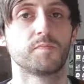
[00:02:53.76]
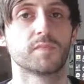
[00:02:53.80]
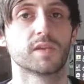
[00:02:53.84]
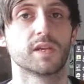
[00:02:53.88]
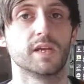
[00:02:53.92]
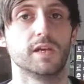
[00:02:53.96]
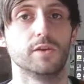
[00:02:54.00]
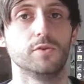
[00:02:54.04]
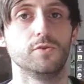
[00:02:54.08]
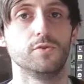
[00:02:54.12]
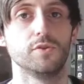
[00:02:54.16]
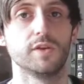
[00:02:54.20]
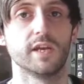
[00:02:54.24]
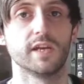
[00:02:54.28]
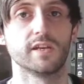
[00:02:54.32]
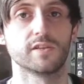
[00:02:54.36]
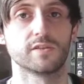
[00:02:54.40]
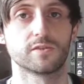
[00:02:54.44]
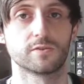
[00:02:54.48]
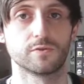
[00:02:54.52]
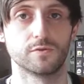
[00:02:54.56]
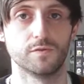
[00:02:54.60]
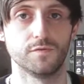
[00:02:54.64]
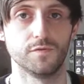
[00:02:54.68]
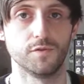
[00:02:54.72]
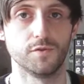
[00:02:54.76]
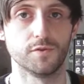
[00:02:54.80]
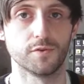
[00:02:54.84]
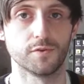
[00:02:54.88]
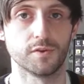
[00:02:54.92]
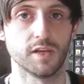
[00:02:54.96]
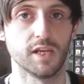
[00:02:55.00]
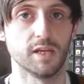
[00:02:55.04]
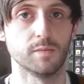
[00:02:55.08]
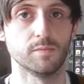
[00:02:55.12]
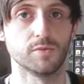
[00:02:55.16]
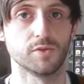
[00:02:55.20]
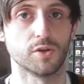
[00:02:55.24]
and who gets to review their
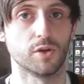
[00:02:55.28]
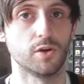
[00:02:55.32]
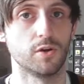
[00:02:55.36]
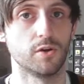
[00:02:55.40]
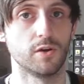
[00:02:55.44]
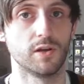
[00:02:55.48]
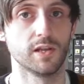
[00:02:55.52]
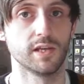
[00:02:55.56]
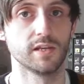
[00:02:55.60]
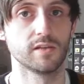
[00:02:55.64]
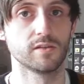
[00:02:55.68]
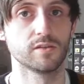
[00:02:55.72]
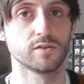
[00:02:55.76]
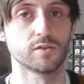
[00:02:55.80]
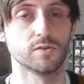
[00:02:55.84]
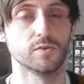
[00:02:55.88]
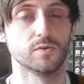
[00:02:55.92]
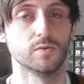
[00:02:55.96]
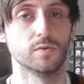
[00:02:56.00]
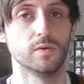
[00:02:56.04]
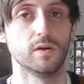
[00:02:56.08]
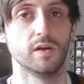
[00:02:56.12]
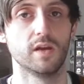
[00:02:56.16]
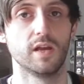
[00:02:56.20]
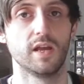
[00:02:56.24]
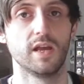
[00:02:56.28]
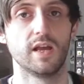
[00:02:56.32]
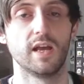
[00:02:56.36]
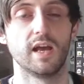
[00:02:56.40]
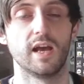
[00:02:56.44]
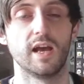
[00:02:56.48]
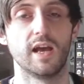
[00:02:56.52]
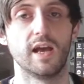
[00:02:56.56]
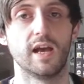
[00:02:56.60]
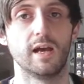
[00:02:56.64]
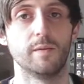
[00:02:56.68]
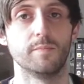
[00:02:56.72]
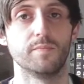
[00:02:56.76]
games early. So
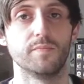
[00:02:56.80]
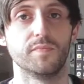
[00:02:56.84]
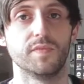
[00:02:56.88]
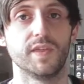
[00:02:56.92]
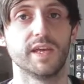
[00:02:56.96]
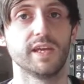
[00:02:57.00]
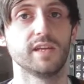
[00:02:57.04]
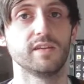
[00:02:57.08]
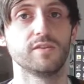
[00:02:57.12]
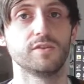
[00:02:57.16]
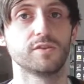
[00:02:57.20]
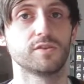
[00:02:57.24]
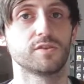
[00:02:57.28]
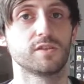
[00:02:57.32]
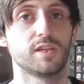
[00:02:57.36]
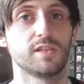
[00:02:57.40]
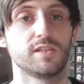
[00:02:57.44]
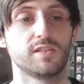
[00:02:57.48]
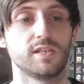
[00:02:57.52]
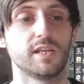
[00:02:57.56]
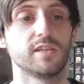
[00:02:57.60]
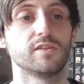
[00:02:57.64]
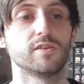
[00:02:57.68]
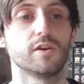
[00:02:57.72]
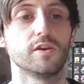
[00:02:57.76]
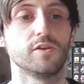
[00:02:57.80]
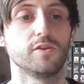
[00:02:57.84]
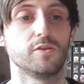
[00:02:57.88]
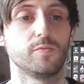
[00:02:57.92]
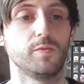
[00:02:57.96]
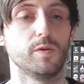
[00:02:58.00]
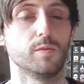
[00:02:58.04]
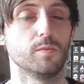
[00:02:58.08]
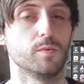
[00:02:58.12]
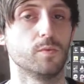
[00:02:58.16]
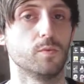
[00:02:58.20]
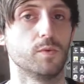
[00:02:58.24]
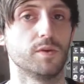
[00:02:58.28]
they just sent it out to
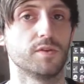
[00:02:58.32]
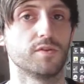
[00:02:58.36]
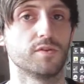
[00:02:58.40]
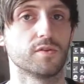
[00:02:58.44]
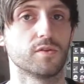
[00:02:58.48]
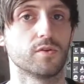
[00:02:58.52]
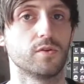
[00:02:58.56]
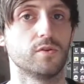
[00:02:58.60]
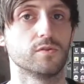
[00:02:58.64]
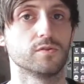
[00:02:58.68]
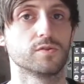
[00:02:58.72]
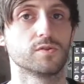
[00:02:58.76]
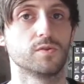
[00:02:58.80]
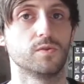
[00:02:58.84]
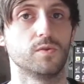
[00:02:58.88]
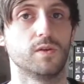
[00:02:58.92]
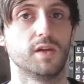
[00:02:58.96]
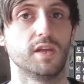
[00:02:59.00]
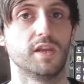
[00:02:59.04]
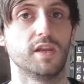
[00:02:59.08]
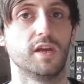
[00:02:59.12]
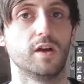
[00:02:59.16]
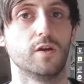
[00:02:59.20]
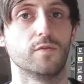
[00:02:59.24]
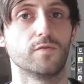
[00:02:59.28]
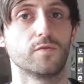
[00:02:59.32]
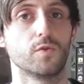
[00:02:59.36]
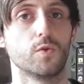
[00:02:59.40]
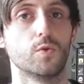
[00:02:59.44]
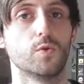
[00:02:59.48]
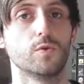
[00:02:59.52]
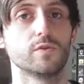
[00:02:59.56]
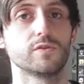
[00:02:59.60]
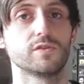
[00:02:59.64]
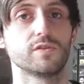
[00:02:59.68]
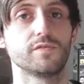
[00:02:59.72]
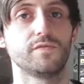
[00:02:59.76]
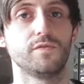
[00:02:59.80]
people with the console, and of
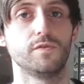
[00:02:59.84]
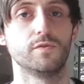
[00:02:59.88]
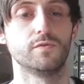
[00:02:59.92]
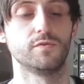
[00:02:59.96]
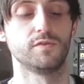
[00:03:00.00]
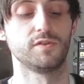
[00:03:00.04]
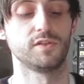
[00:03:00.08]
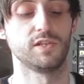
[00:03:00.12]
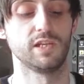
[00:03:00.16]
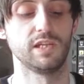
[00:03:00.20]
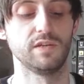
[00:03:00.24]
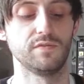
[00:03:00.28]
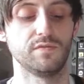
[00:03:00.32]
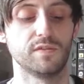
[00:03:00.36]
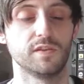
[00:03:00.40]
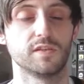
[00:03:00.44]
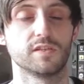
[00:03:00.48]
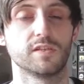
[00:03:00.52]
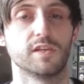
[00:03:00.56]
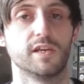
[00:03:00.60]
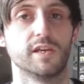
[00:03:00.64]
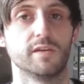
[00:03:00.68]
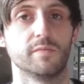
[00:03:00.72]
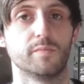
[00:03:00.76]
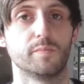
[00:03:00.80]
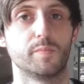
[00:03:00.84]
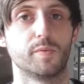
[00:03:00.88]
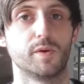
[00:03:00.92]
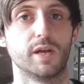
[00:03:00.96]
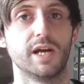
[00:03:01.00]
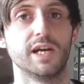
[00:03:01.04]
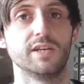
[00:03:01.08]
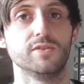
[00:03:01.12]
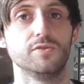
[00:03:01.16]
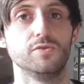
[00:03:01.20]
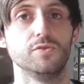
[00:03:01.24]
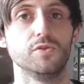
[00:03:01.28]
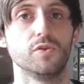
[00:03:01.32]
course if you receive this like
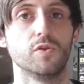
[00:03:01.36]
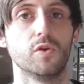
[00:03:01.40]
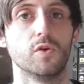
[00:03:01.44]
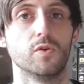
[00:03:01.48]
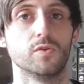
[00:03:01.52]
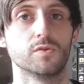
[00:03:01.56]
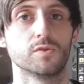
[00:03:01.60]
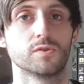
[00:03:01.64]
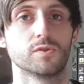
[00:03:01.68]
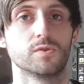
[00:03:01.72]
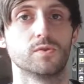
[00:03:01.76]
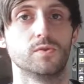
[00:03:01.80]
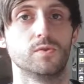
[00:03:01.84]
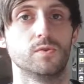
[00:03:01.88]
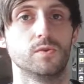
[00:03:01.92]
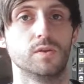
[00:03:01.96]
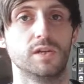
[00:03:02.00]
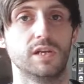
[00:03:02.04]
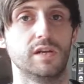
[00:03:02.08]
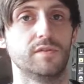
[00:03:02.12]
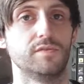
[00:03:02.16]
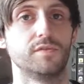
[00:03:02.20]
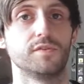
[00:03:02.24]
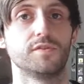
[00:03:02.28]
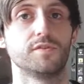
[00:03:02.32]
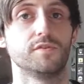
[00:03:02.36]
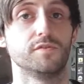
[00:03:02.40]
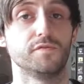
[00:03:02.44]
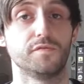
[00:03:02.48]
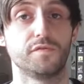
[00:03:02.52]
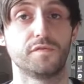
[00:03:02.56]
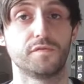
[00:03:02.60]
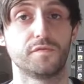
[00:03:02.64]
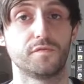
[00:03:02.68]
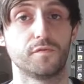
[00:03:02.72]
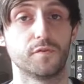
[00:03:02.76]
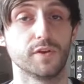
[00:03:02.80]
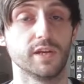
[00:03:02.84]
brand new console and everything's
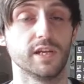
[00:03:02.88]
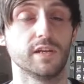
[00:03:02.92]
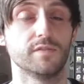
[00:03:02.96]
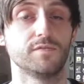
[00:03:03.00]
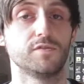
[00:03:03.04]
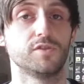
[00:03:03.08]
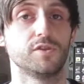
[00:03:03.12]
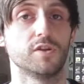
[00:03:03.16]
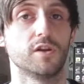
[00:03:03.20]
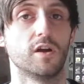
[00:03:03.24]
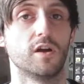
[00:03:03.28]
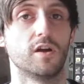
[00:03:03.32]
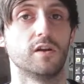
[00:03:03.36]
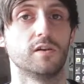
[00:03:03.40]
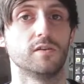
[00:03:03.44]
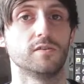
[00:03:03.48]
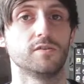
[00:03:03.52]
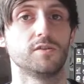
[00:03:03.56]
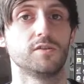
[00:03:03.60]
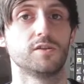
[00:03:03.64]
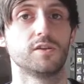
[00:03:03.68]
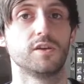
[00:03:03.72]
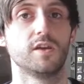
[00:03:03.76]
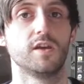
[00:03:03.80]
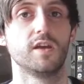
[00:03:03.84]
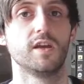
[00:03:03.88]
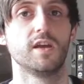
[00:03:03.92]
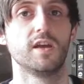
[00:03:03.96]
free of charge,